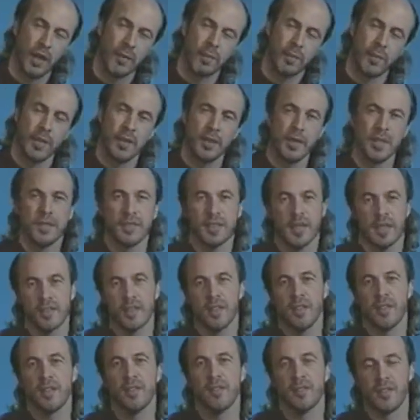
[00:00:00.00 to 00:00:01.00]
In this
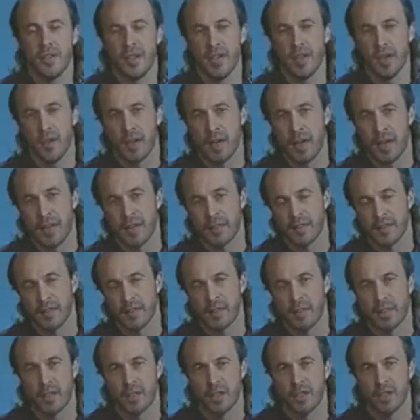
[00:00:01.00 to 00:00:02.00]
section of the video, I'd like to
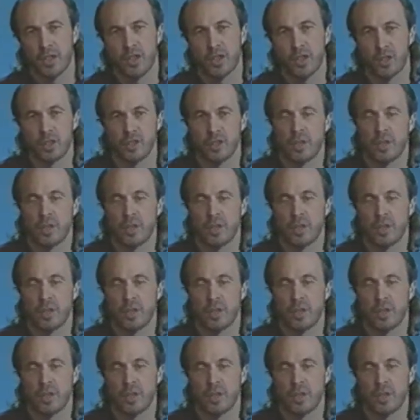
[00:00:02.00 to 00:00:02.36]
touch on